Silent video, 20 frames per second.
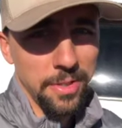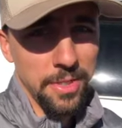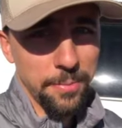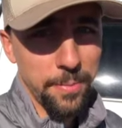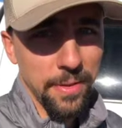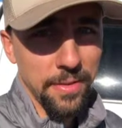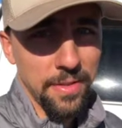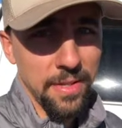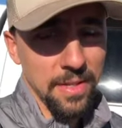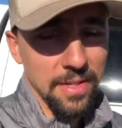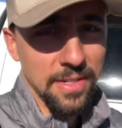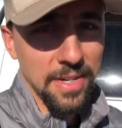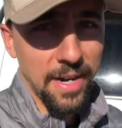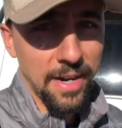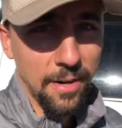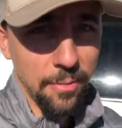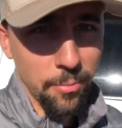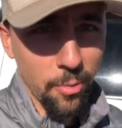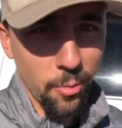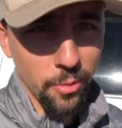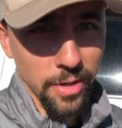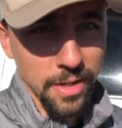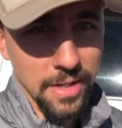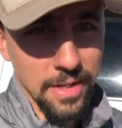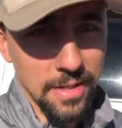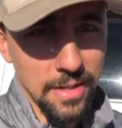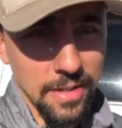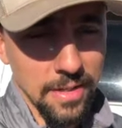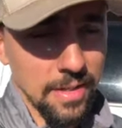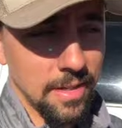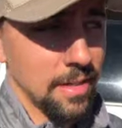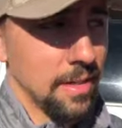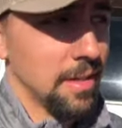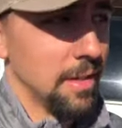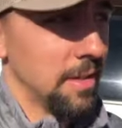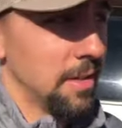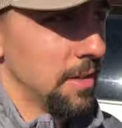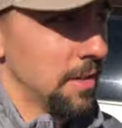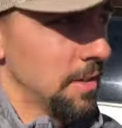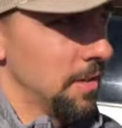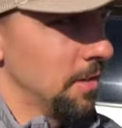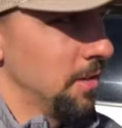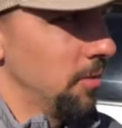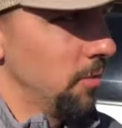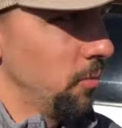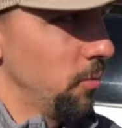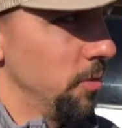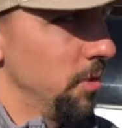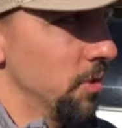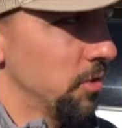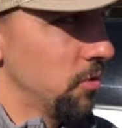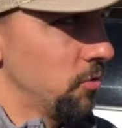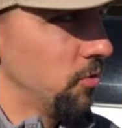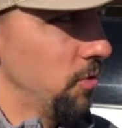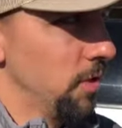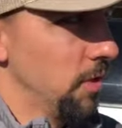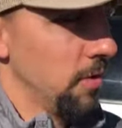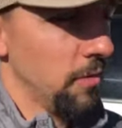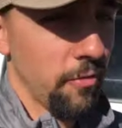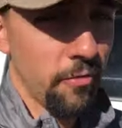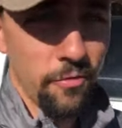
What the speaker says: spent the entire morning. We just did